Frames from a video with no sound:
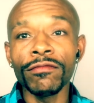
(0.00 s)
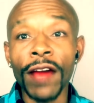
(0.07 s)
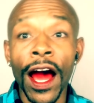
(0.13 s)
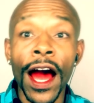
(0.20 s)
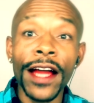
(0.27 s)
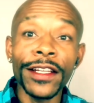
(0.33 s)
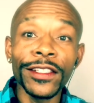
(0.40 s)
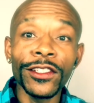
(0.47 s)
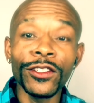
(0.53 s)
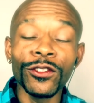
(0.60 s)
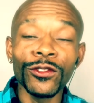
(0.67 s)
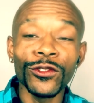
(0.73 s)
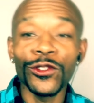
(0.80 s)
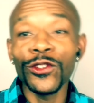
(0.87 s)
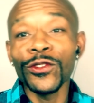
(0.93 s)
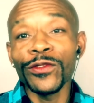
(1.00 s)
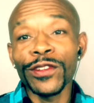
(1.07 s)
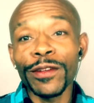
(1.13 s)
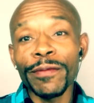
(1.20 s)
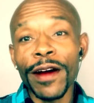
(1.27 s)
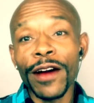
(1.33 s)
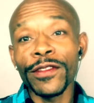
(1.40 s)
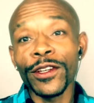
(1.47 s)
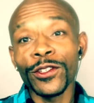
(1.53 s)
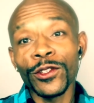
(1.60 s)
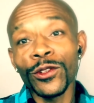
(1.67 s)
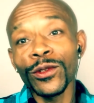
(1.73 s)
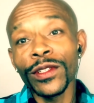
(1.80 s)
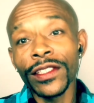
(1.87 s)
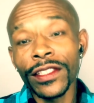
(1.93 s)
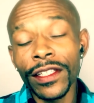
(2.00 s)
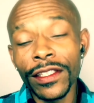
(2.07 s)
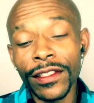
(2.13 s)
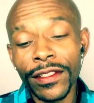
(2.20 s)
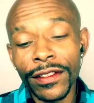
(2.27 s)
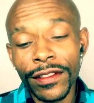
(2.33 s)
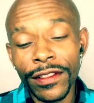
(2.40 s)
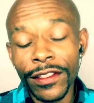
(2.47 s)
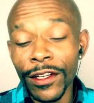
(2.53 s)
honest and truthful about their true intentions,